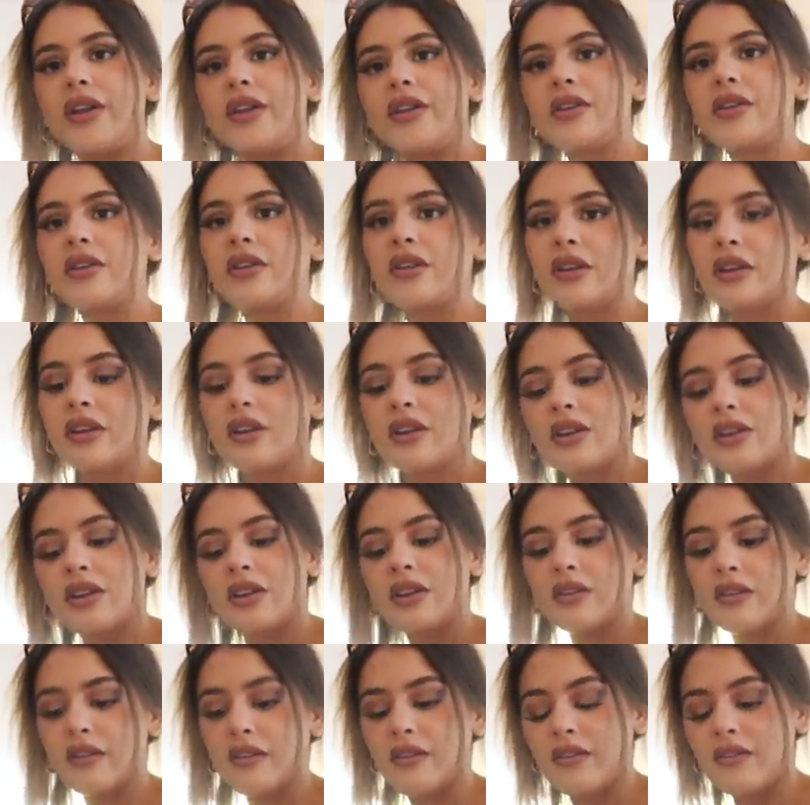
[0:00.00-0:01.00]
story,
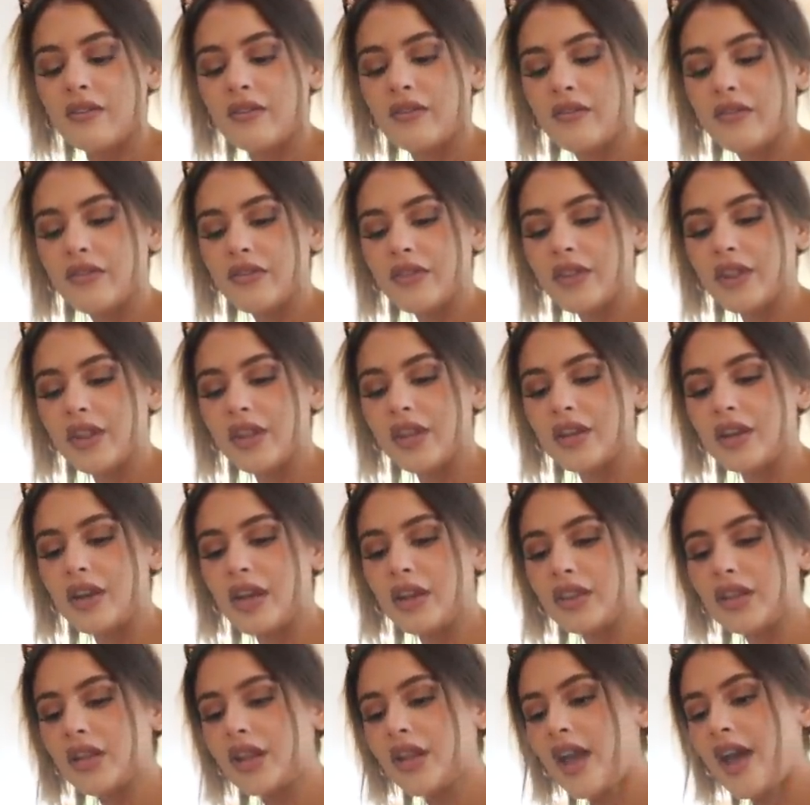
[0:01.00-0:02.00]
like yeah, like
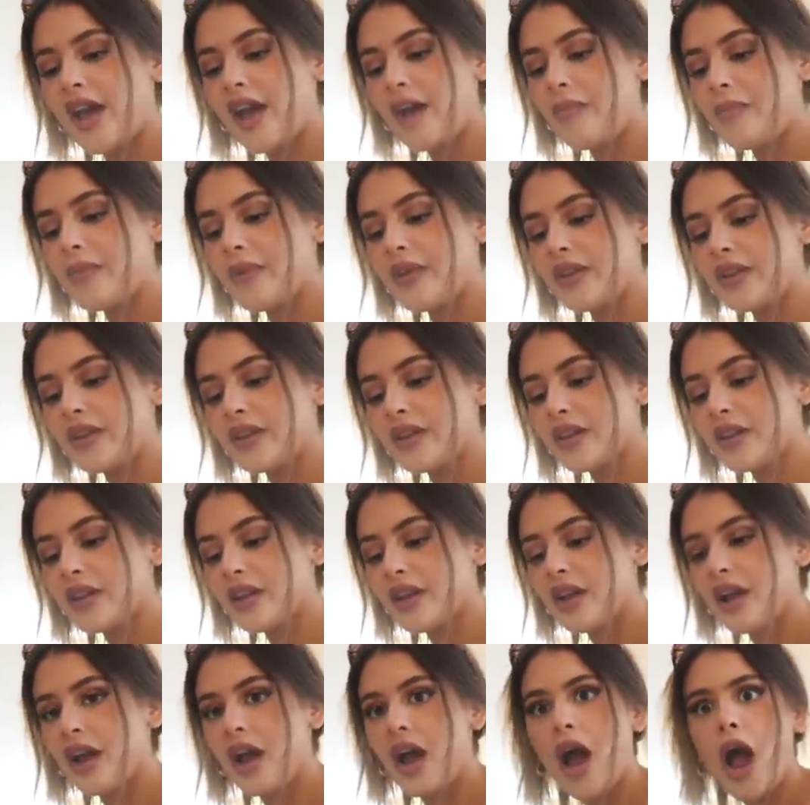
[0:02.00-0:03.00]
nothing I'm in happened.
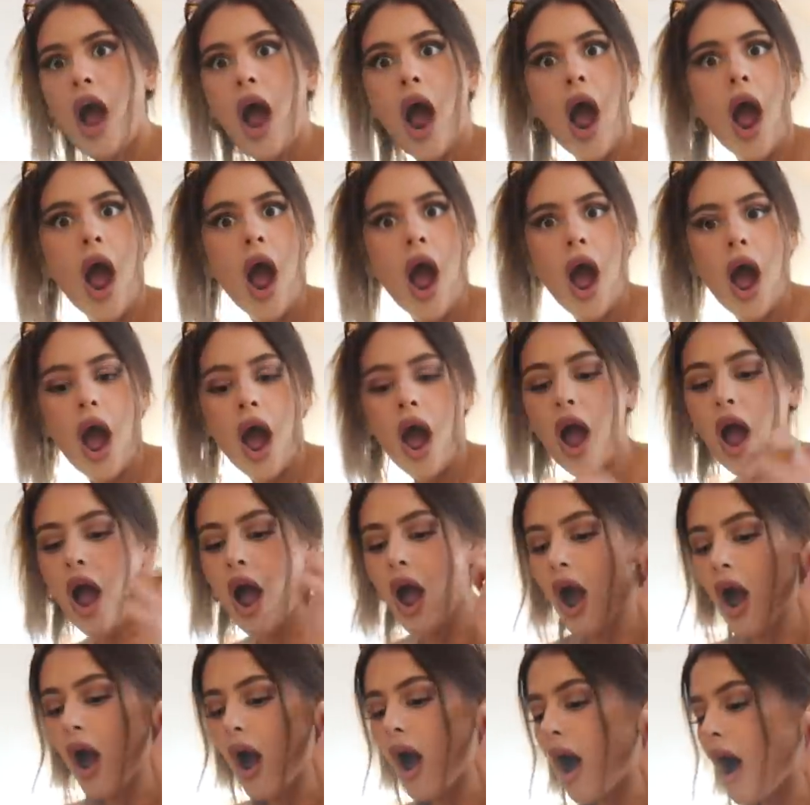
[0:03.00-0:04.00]
Tulum, and it's just like, yo,
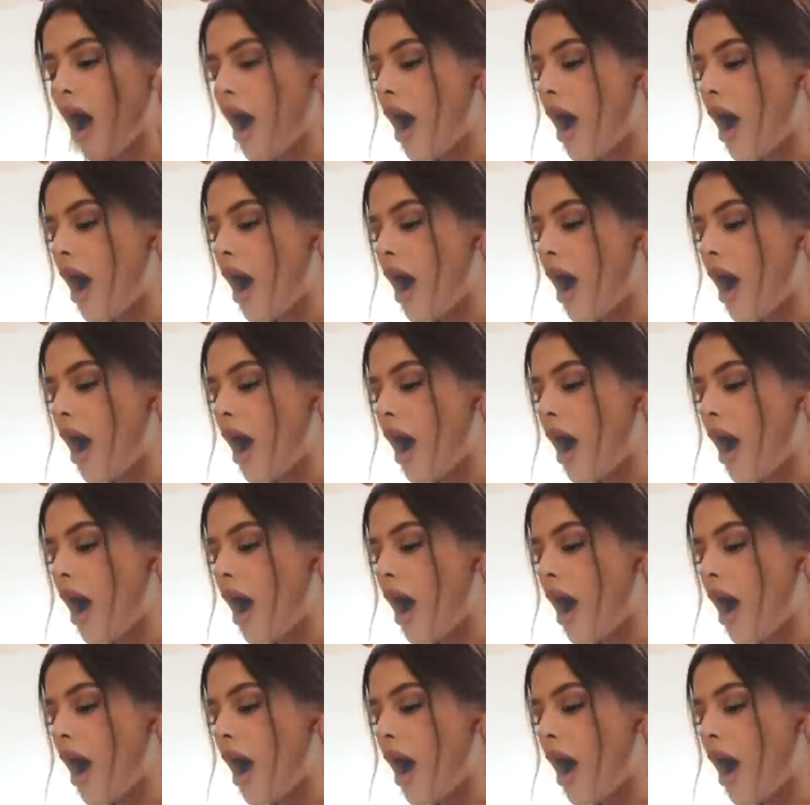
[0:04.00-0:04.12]
what?